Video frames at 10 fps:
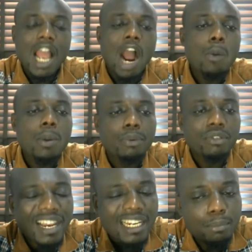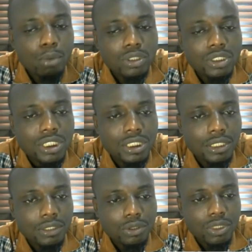I won't be providing much
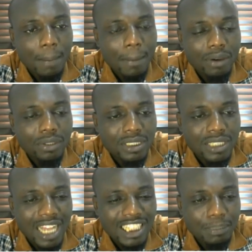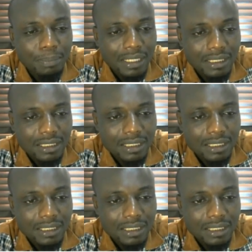details about this aspect,